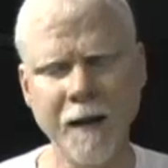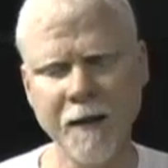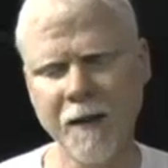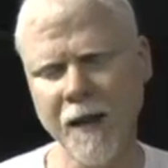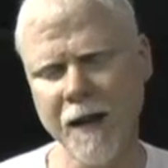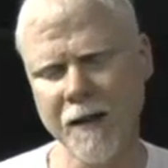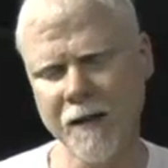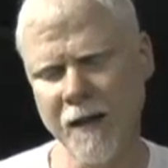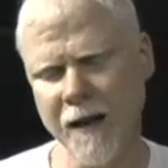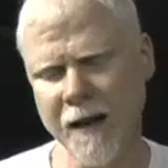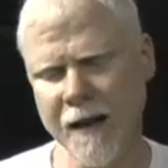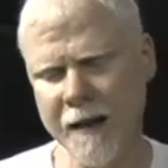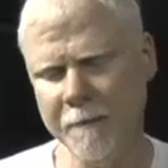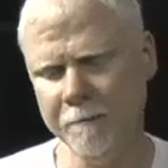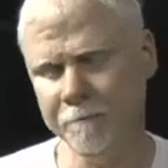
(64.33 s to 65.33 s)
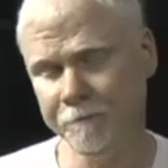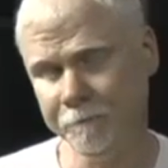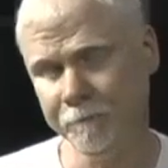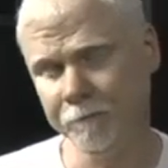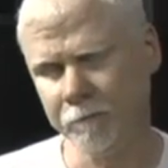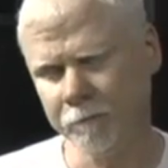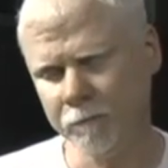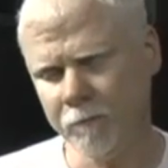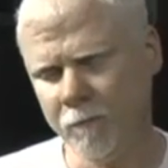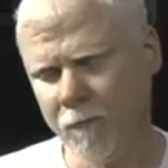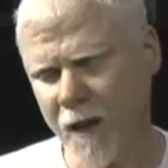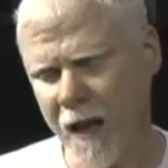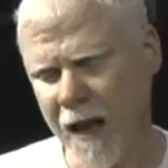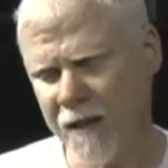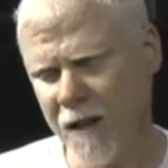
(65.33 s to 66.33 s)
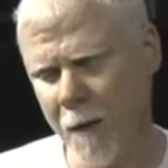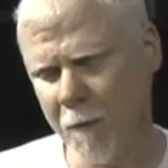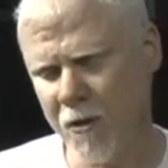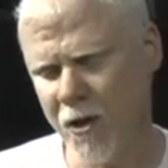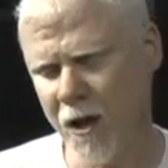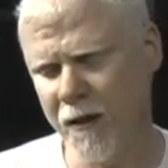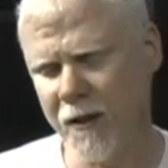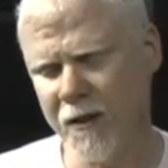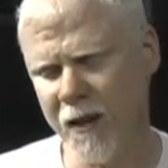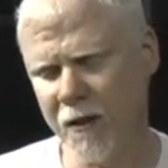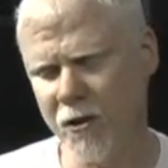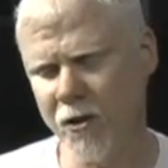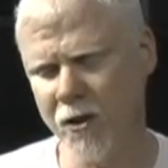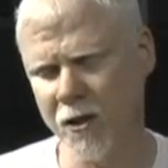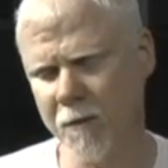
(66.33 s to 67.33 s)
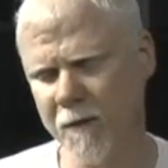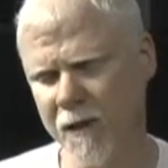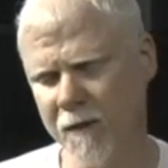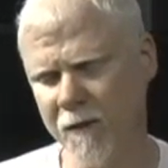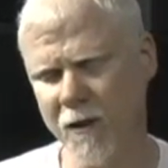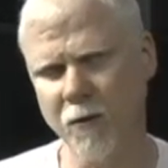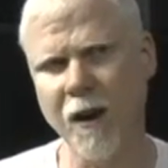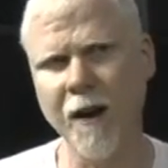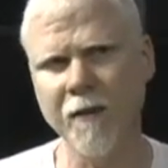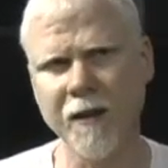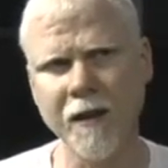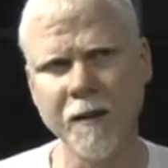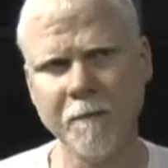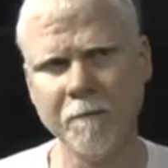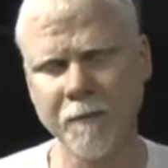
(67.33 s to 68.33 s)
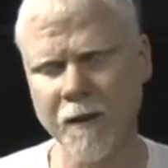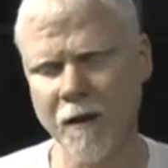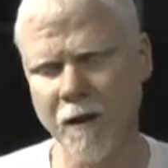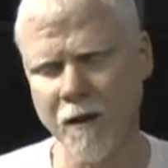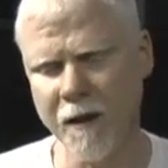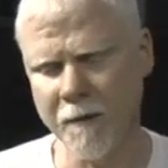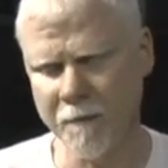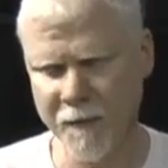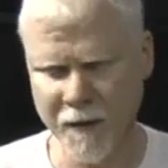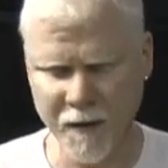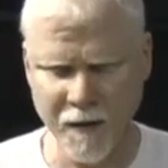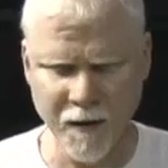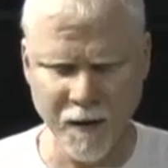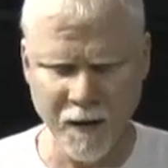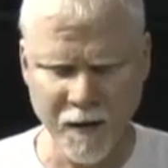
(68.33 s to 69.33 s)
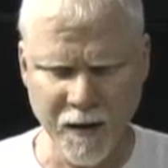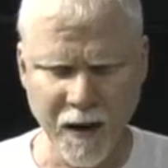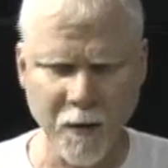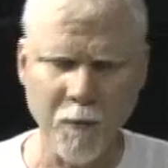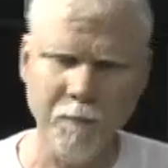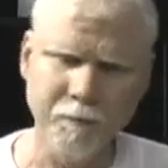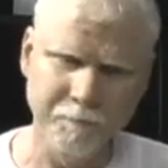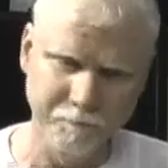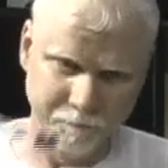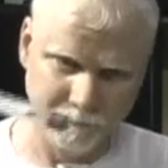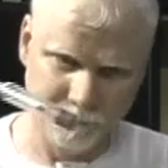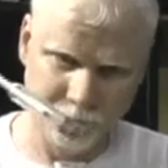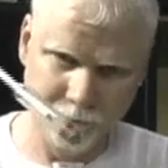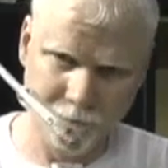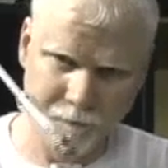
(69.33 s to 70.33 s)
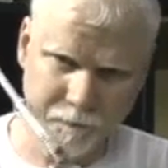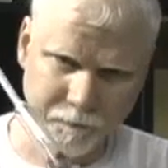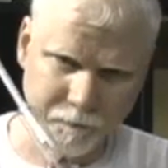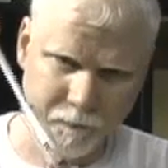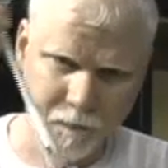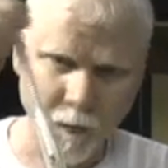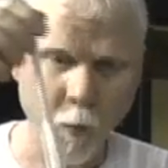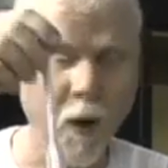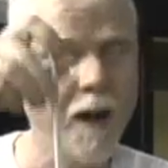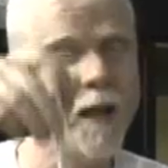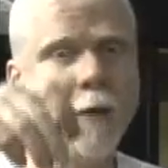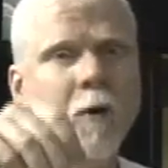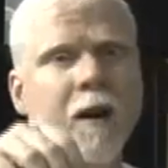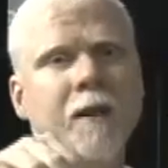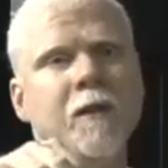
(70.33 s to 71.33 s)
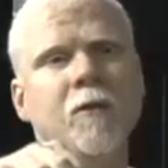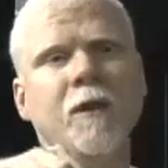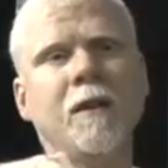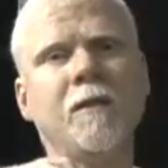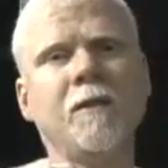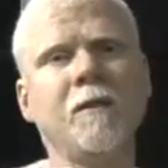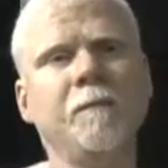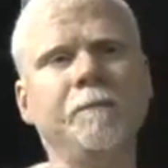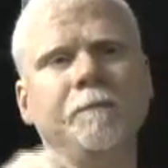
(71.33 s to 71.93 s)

that um, has numbers on it that tells you the specific gravity. All right. Now, why do you want to do this?